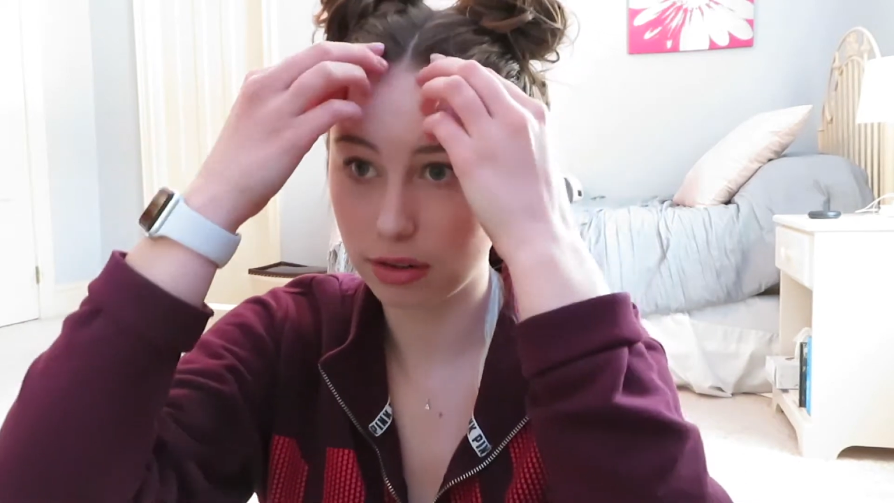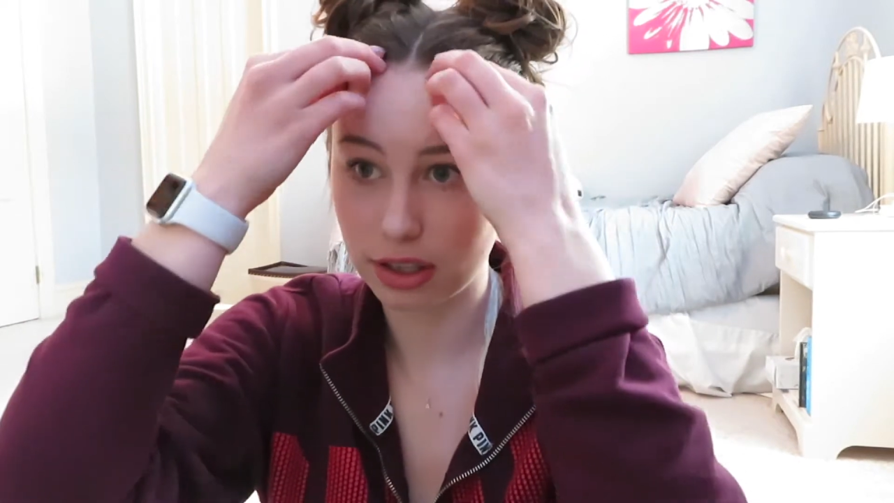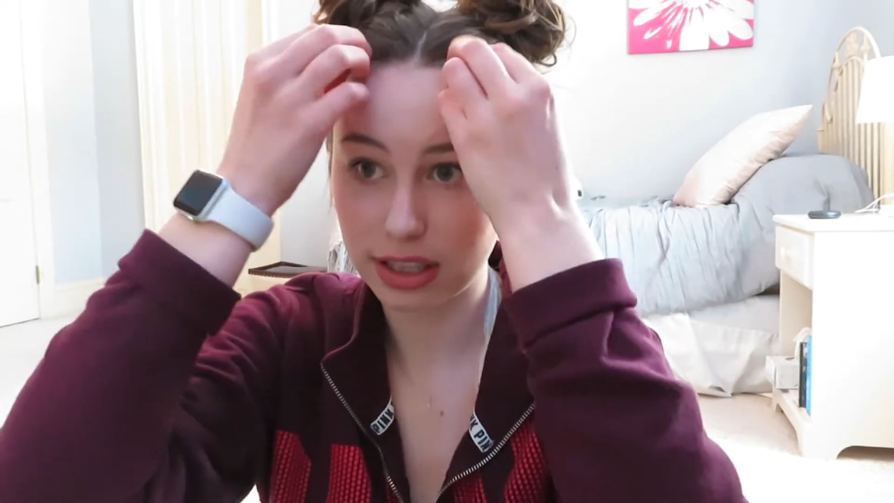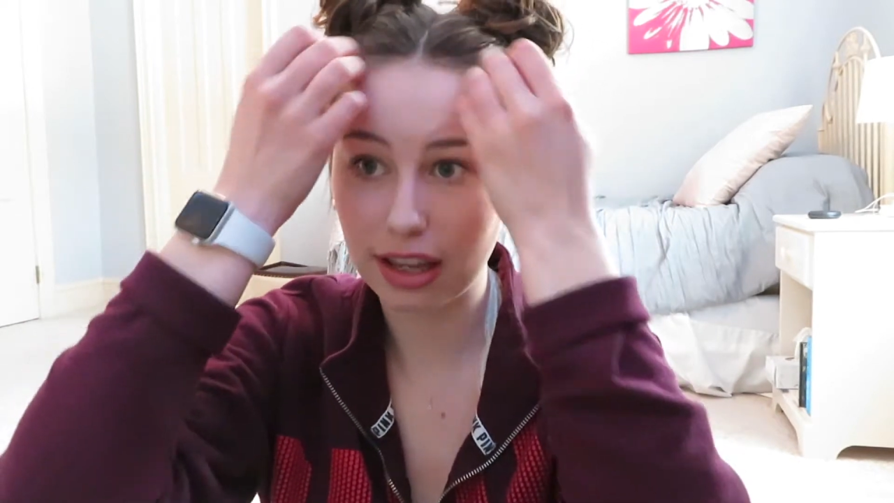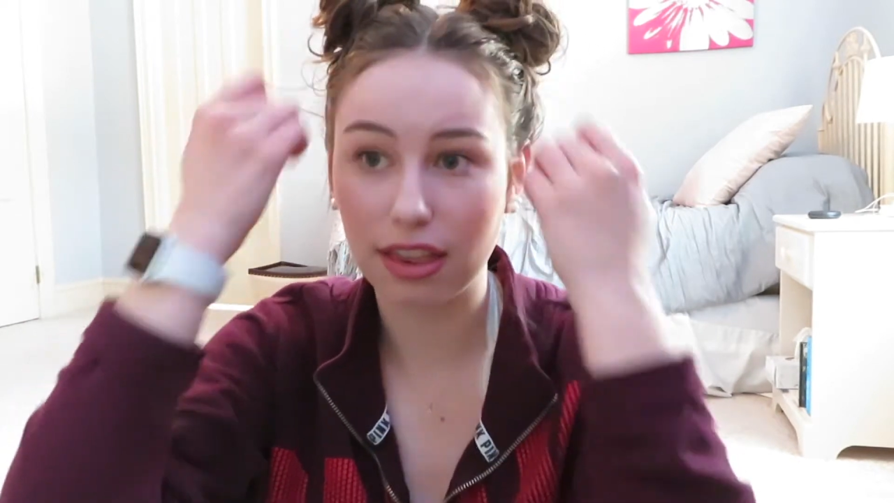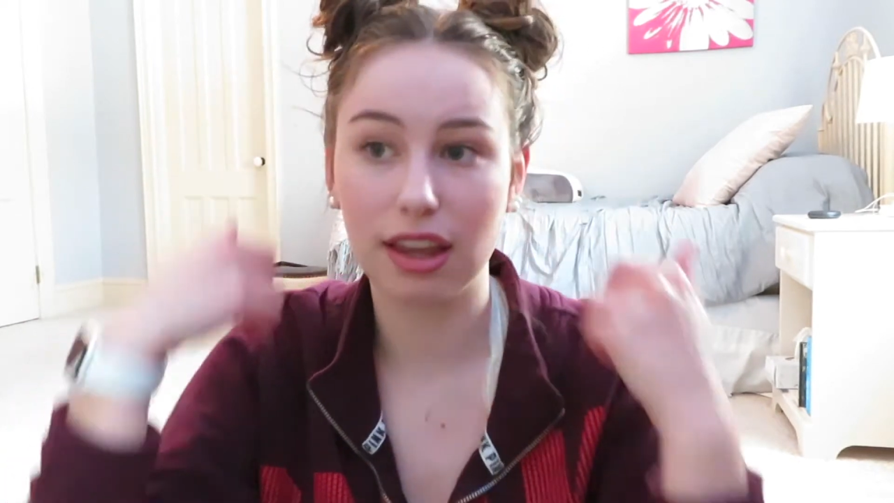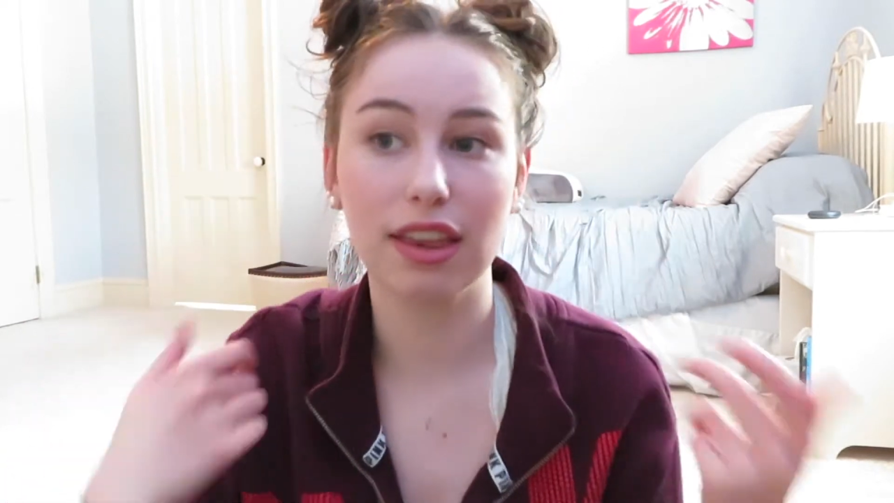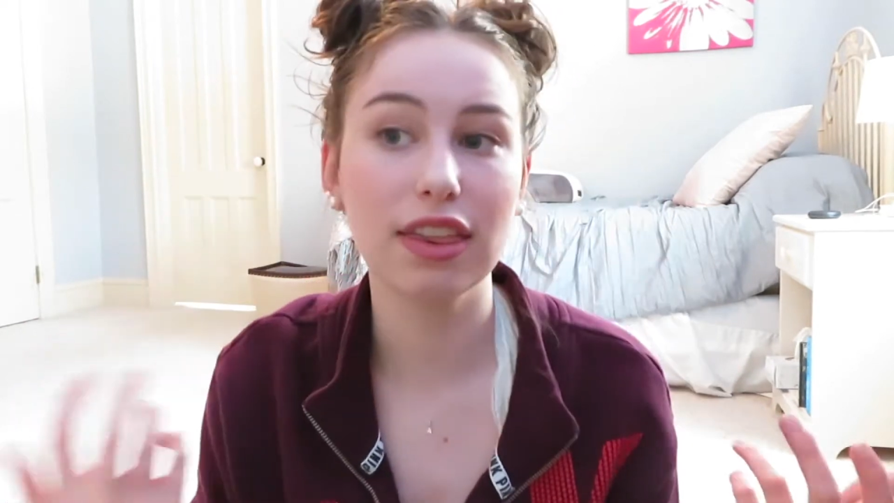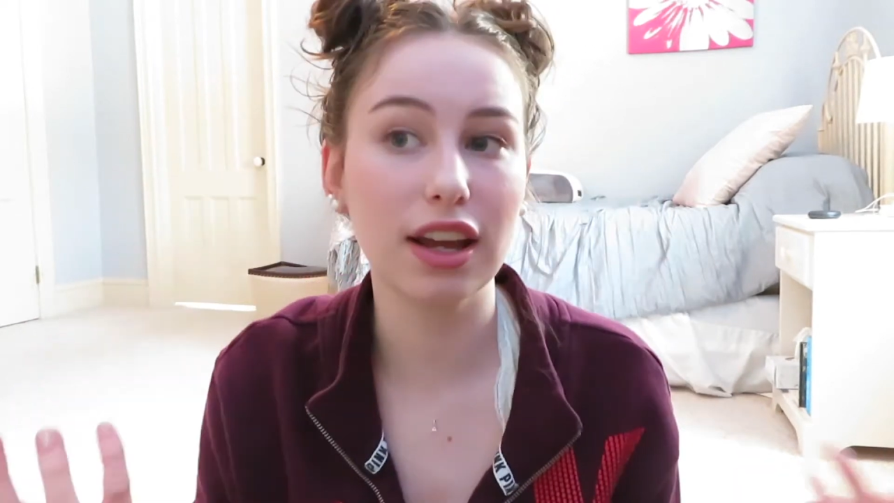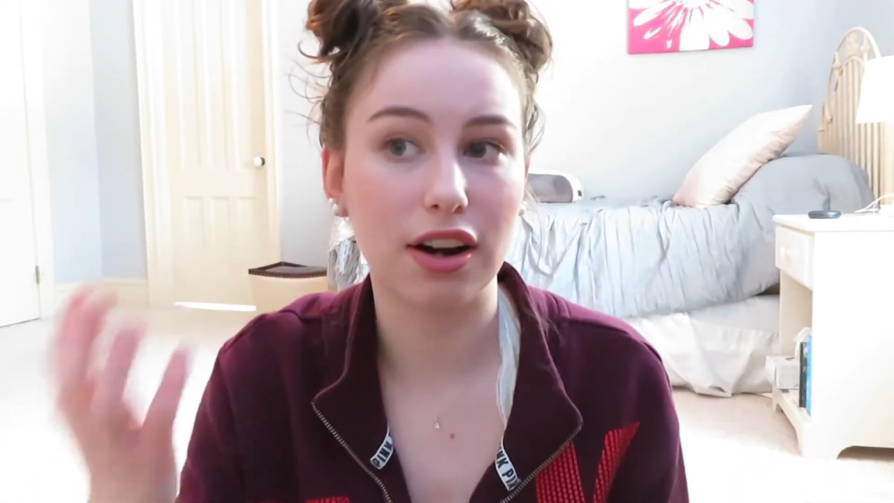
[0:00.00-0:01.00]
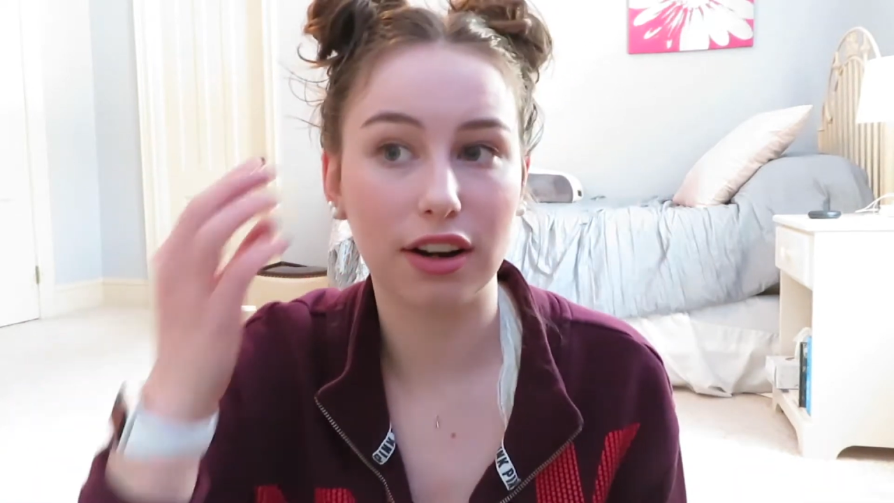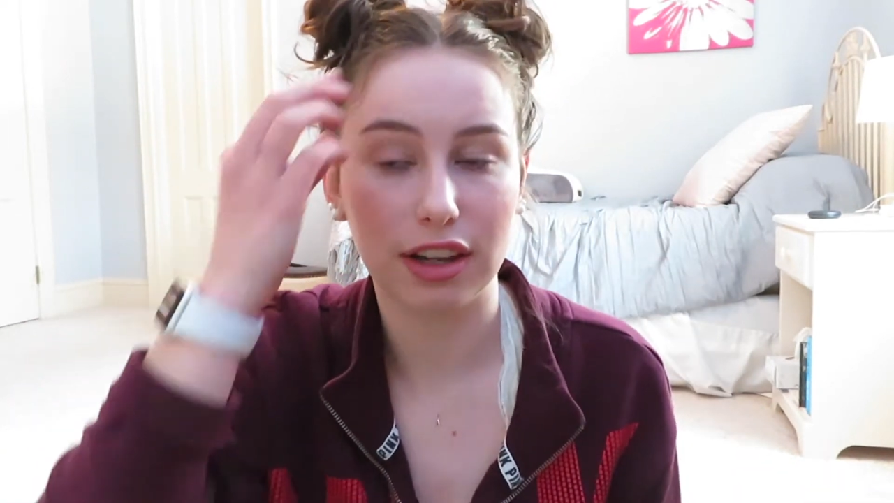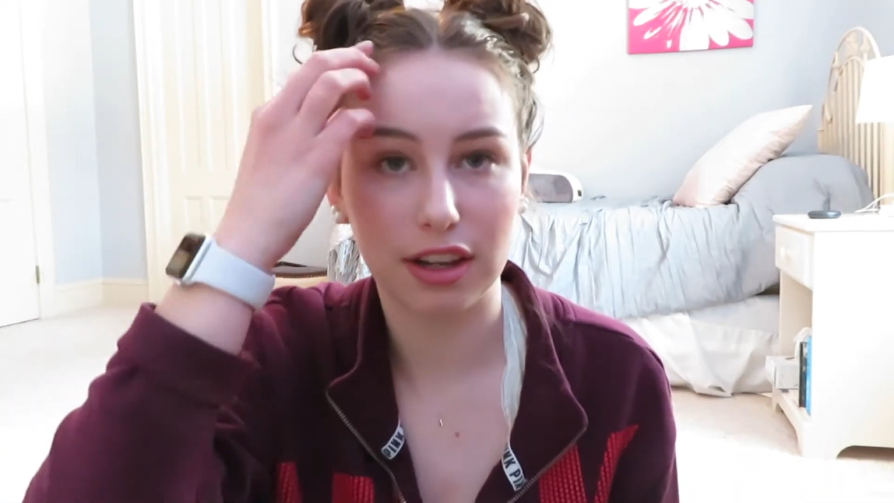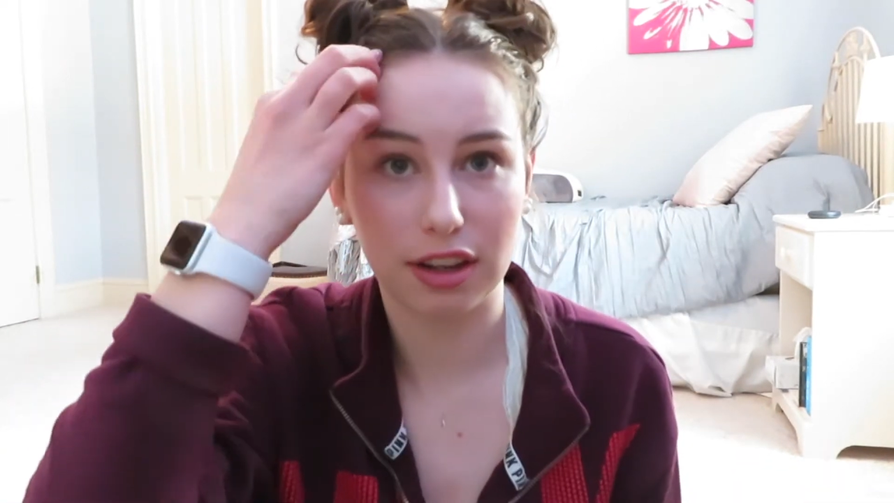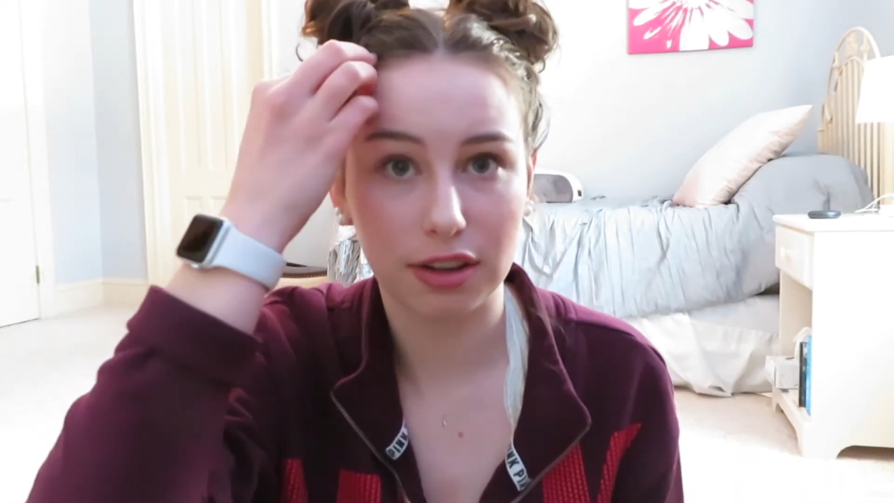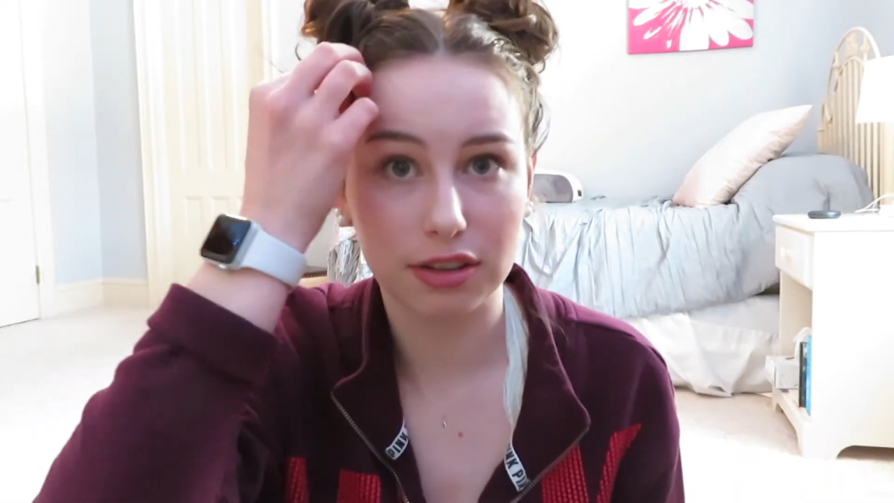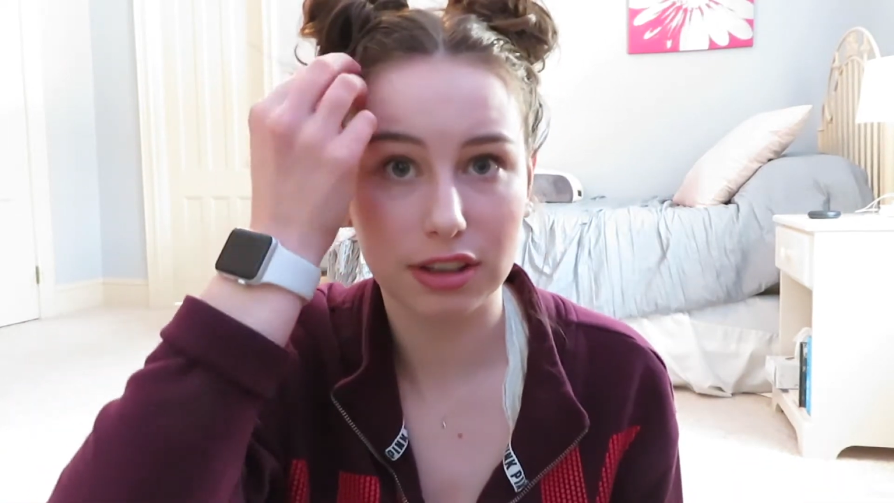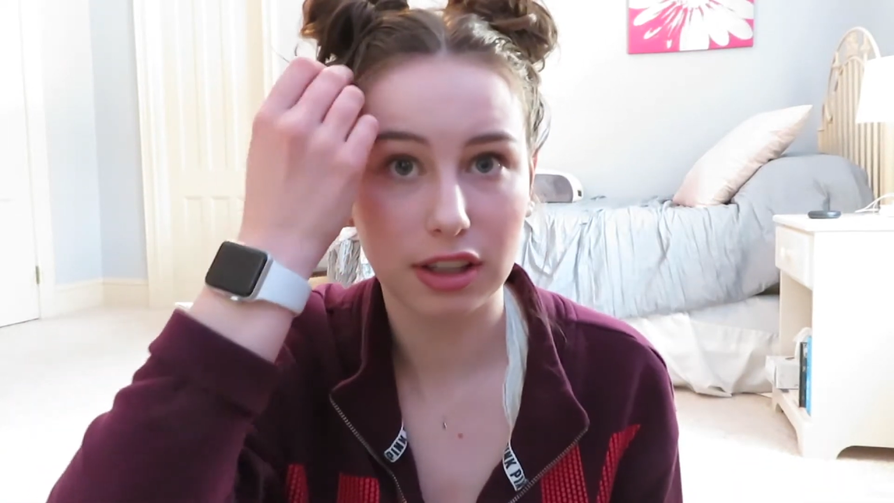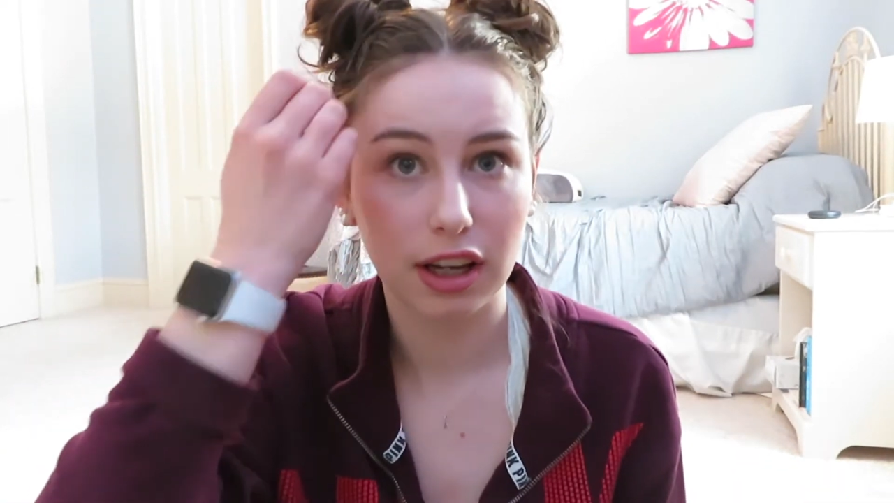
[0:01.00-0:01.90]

because I think that they are cute.